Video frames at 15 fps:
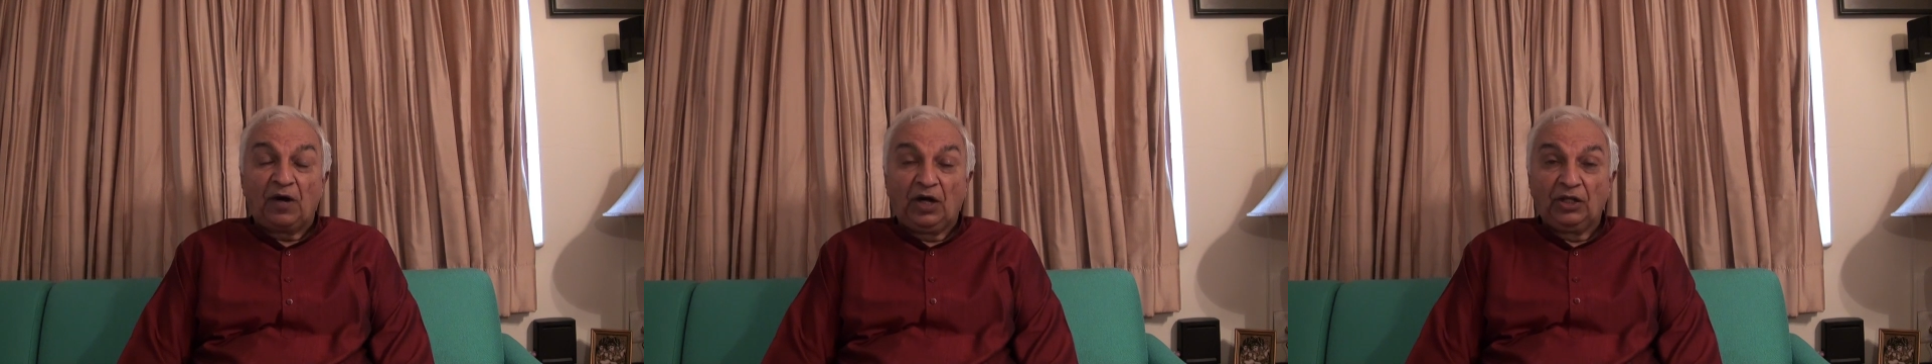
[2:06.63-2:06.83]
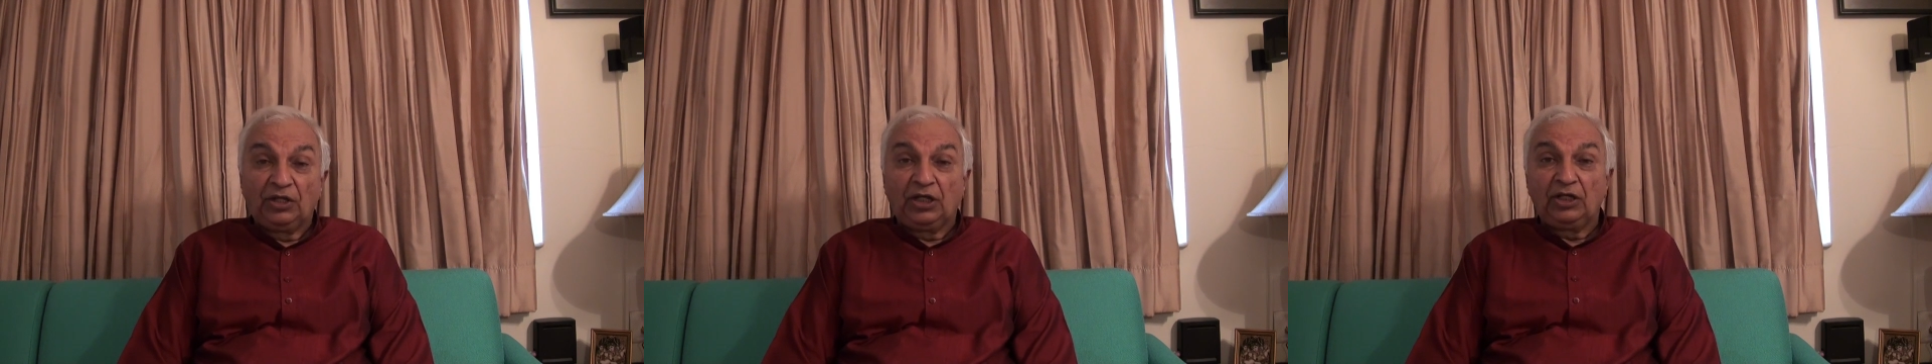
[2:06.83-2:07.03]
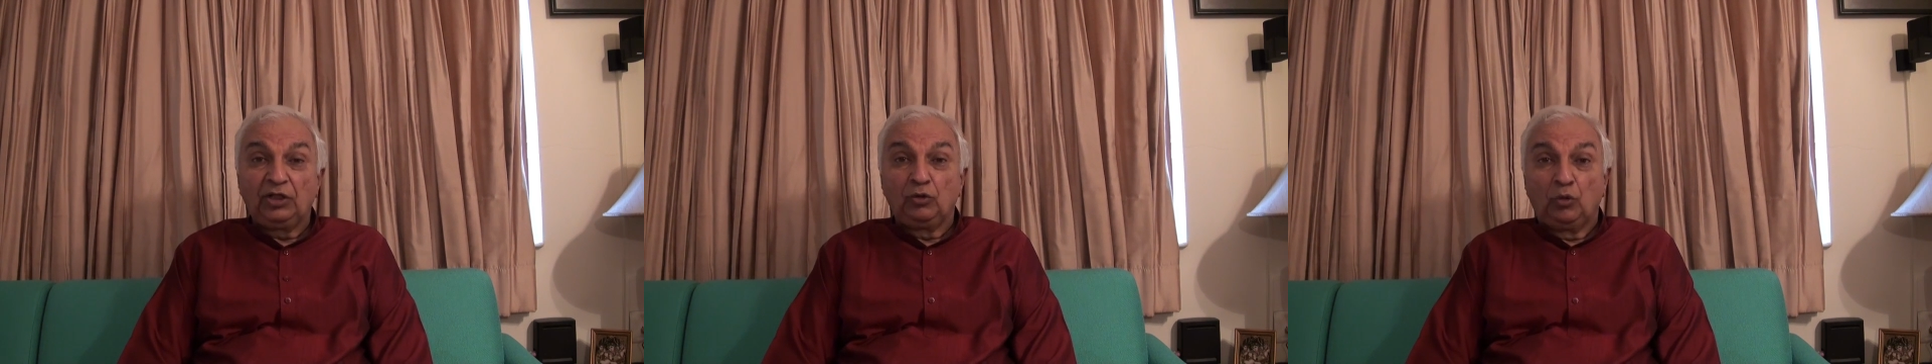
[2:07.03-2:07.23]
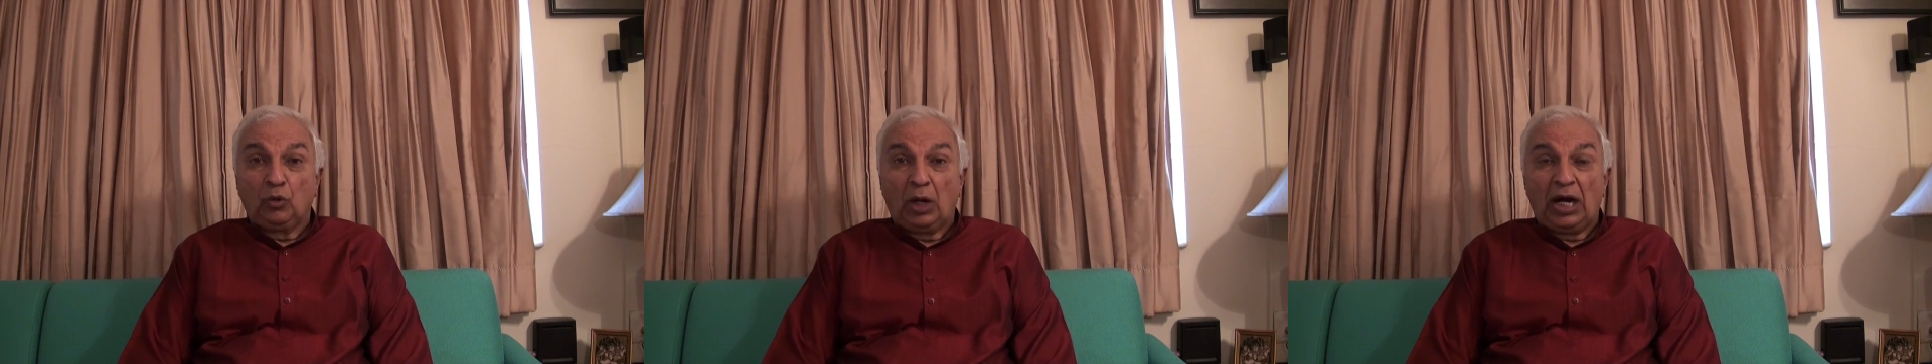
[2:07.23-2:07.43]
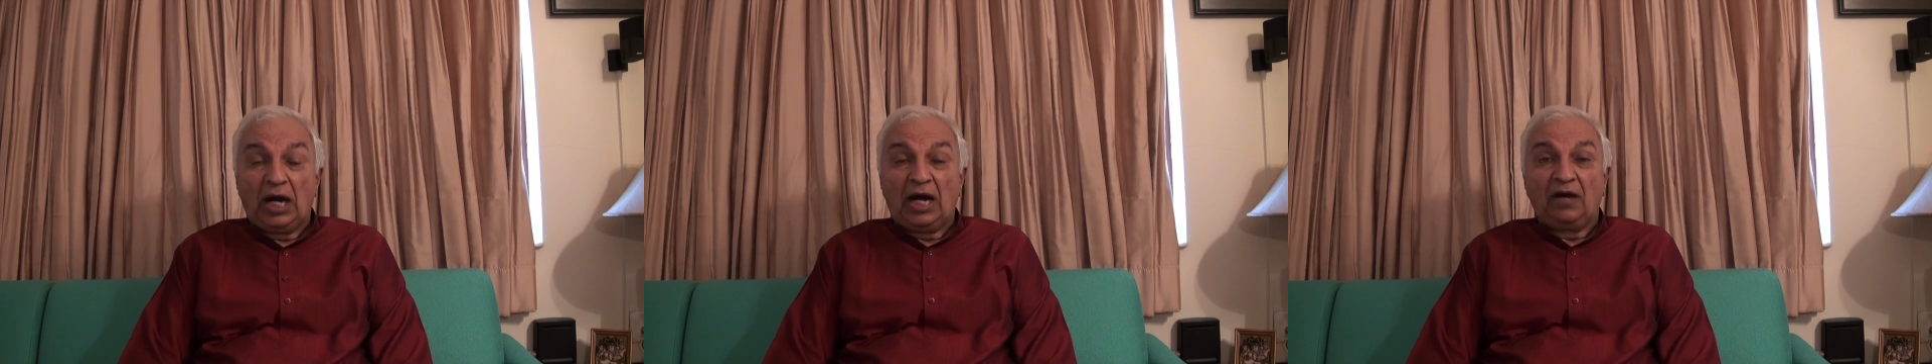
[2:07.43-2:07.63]
further
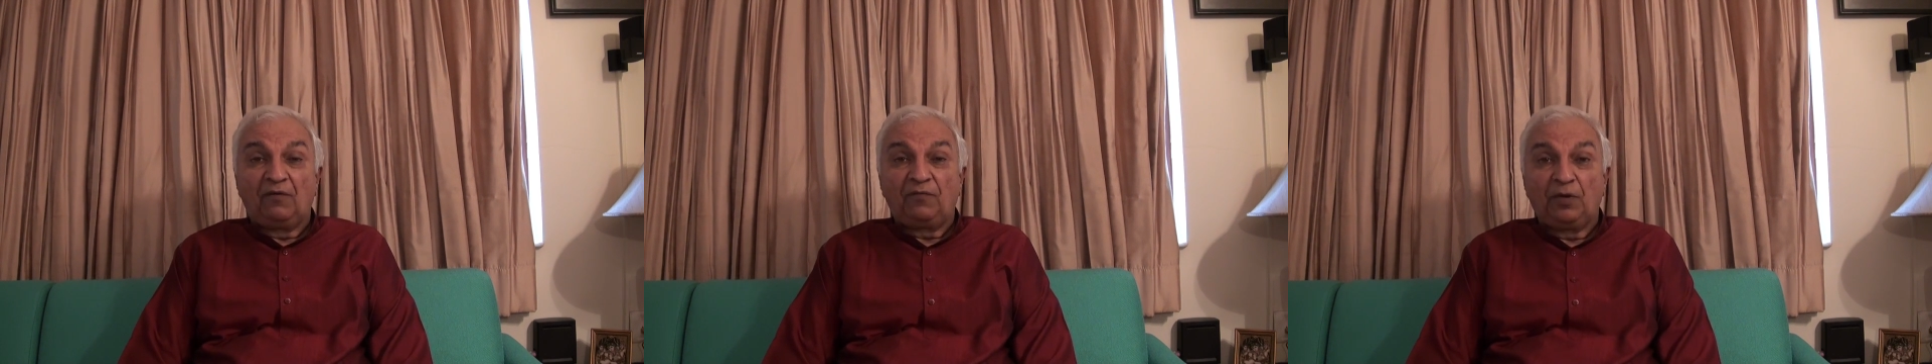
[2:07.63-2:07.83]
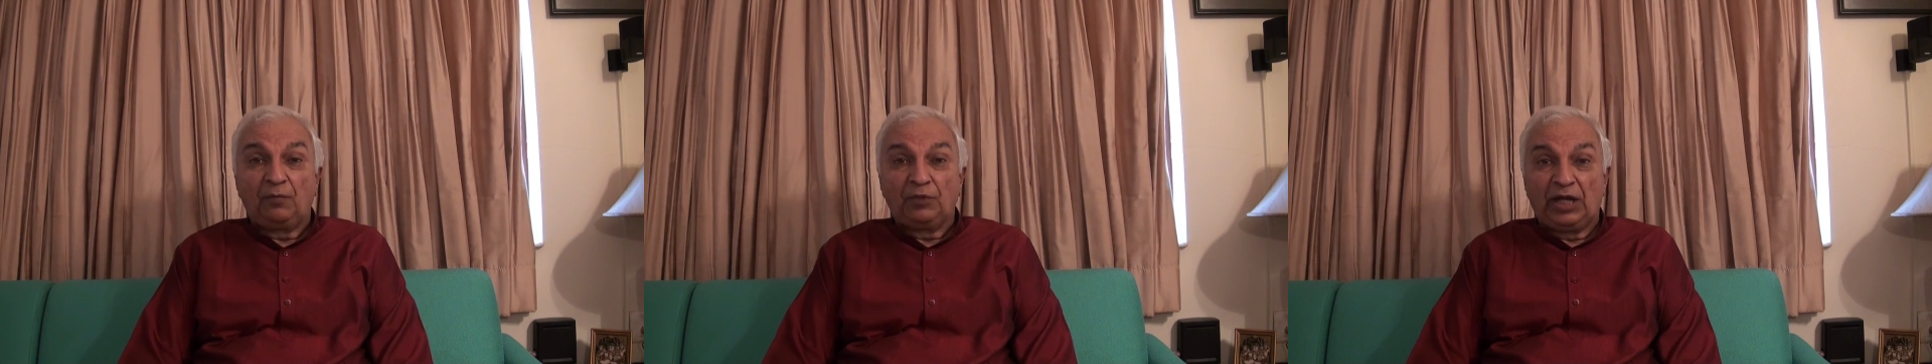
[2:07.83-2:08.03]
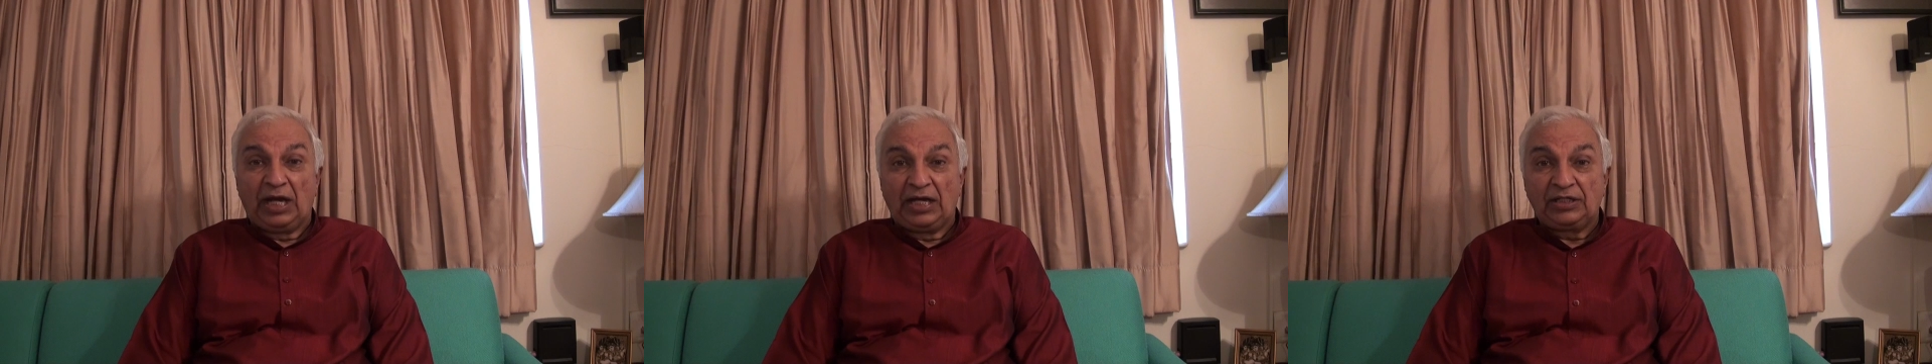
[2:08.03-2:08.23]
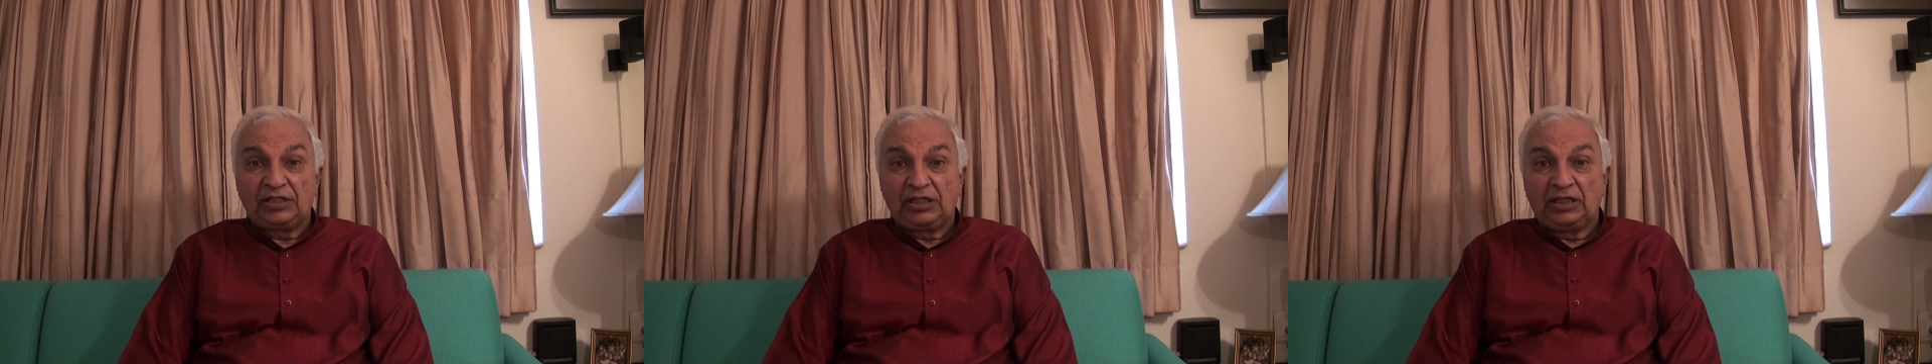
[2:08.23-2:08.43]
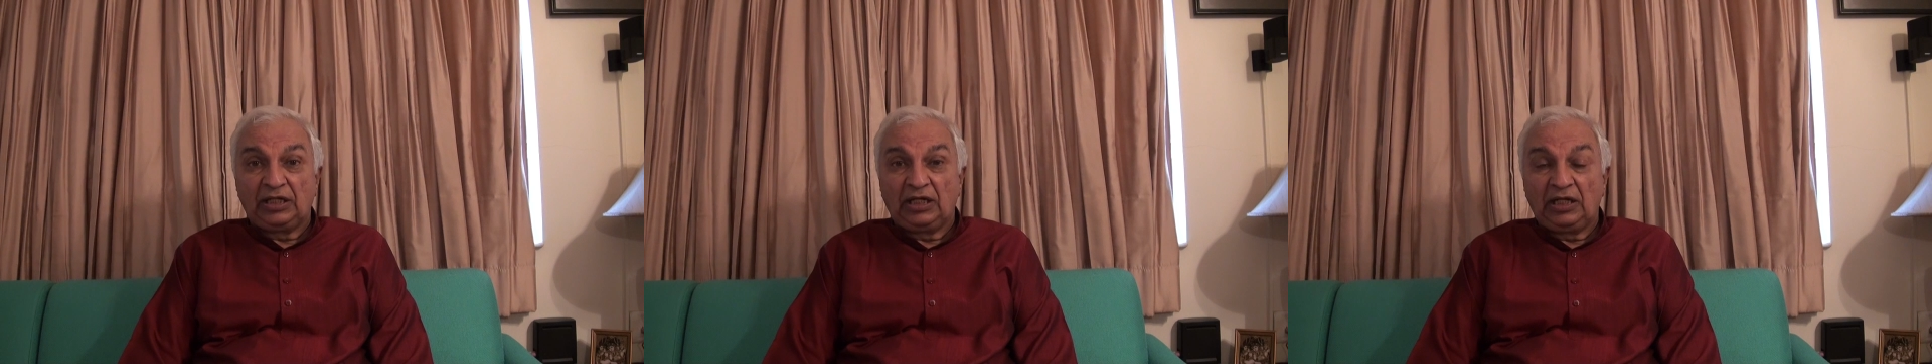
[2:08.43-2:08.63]
you are from the
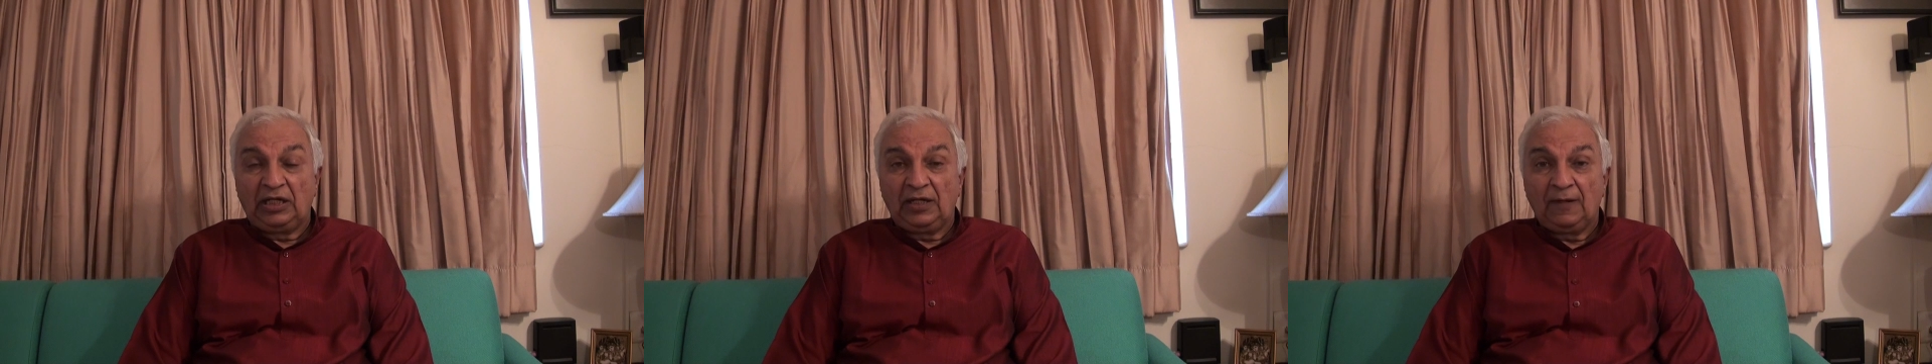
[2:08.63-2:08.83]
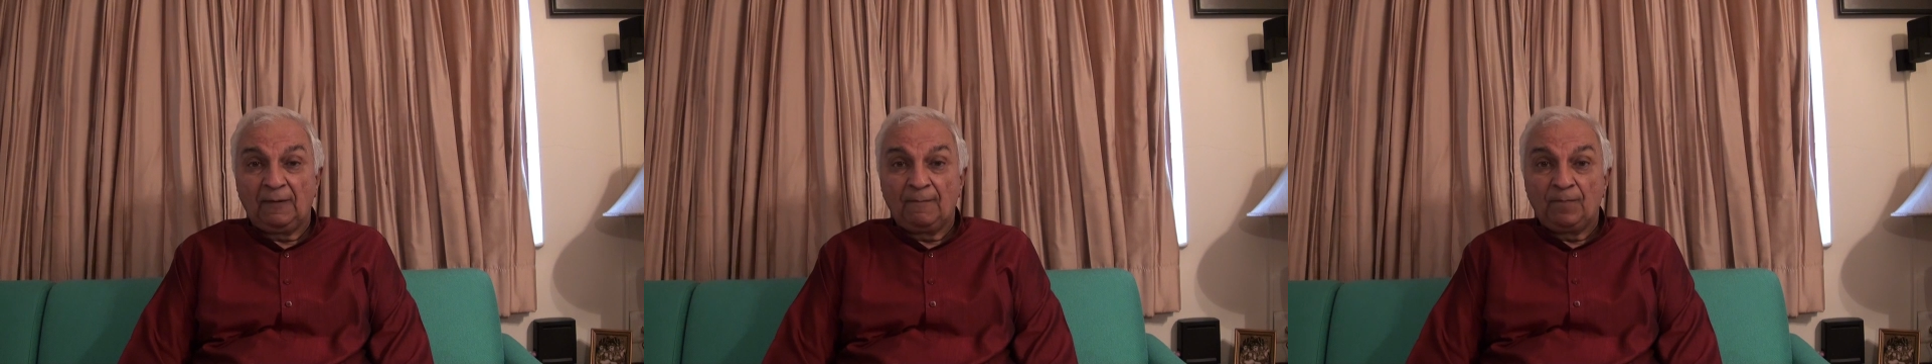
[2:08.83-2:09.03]
antenna,